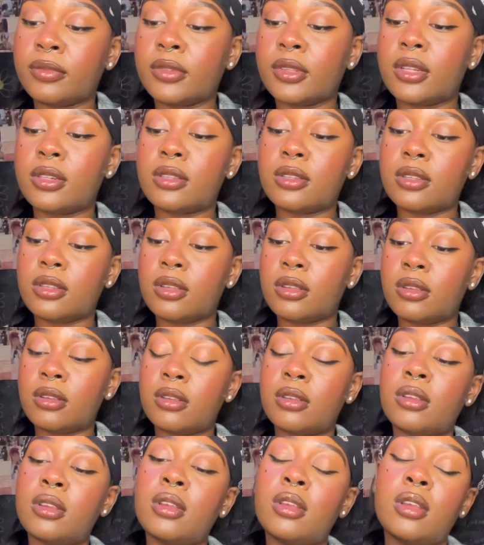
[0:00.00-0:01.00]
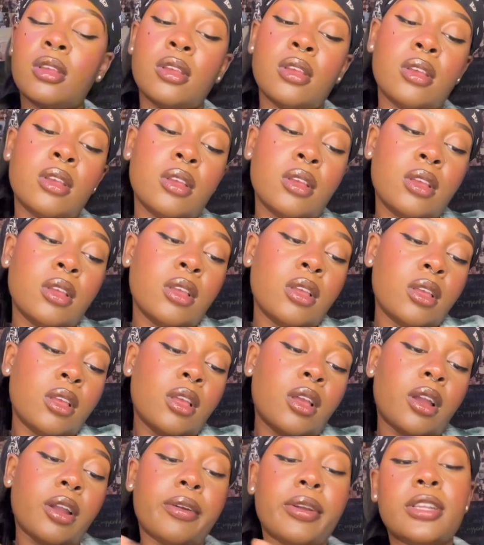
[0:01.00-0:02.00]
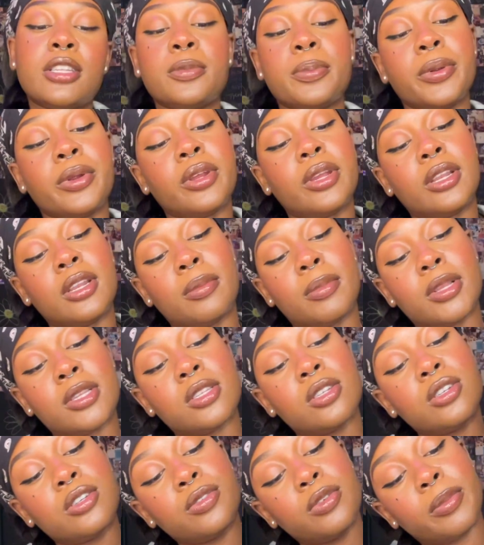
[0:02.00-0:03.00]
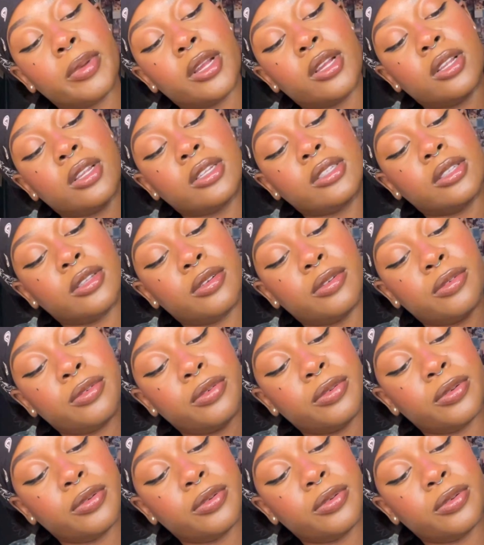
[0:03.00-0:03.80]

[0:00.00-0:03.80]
Let's see. All right, Spirit, any messages for my collective?